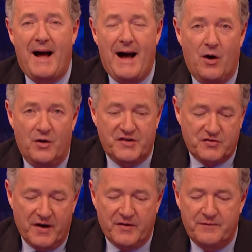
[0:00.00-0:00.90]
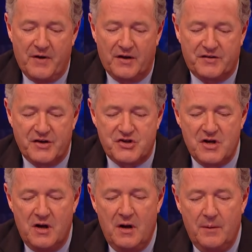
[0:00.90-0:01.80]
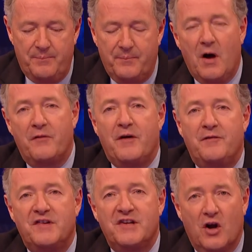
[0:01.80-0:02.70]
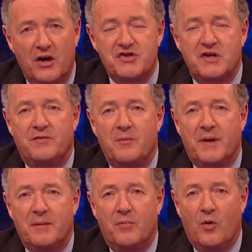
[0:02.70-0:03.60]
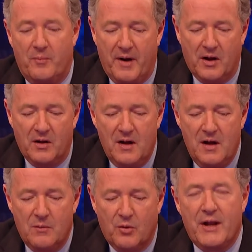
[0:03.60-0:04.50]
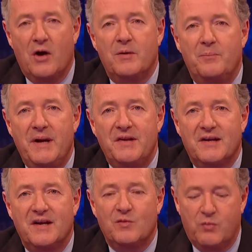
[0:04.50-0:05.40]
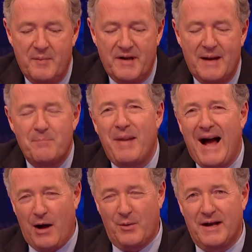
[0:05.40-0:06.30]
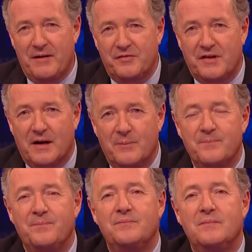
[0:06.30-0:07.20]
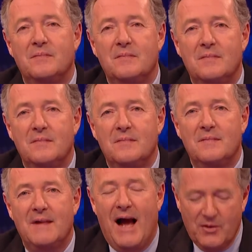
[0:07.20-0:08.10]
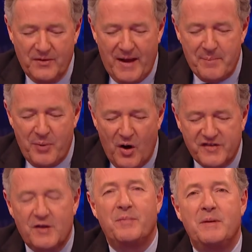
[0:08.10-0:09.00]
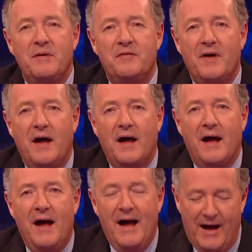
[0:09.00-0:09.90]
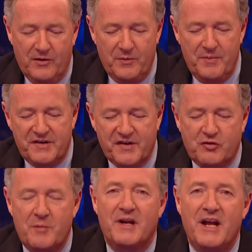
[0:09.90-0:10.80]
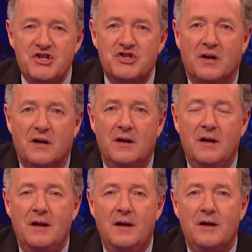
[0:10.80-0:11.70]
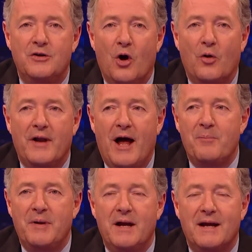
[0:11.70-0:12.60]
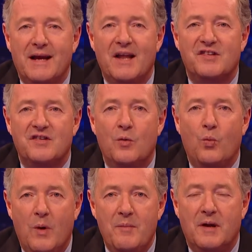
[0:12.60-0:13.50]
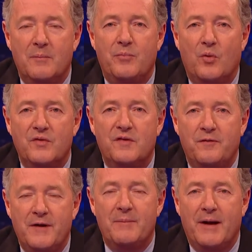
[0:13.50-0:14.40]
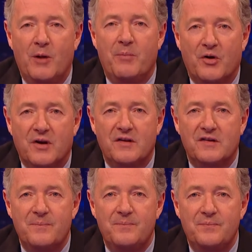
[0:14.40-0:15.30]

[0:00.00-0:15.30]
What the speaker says: power and strength advantage of their physiology from being born male, will now compete against women in powerlifting. How could that possibly be fair? How can the discrimination not now be against women born to female bodies?